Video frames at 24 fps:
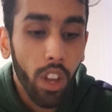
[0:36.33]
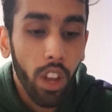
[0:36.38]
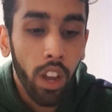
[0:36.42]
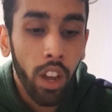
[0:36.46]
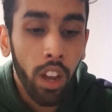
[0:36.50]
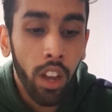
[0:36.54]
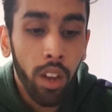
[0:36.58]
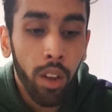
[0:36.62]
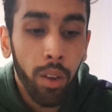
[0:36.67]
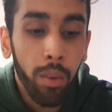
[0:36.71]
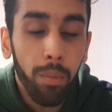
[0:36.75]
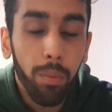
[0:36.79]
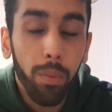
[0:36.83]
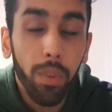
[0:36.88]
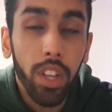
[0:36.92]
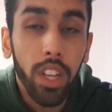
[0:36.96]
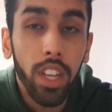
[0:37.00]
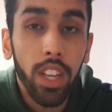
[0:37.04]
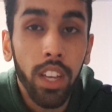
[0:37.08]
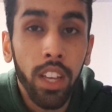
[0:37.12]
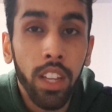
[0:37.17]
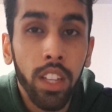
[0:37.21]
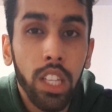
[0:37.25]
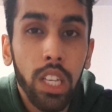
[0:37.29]

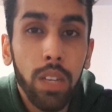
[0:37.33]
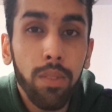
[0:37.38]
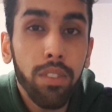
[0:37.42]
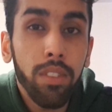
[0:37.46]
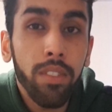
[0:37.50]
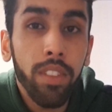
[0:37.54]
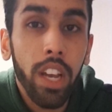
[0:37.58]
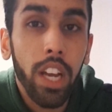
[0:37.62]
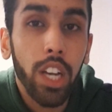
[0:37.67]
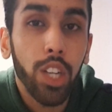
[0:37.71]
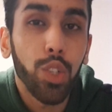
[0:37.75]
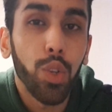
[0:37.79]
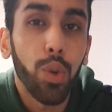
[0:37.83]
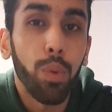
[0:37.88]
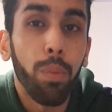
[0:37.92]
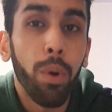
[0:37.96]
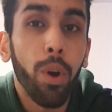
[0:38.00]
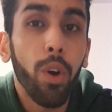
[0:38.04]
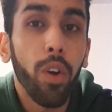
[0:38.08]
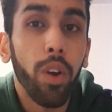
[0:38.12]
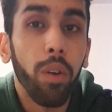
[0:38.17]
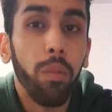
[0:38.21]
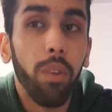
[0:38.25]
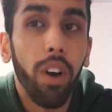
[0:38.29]
in terms of the actual
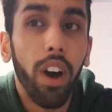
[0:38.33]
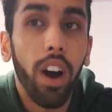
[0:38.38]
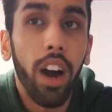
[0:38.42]
poem,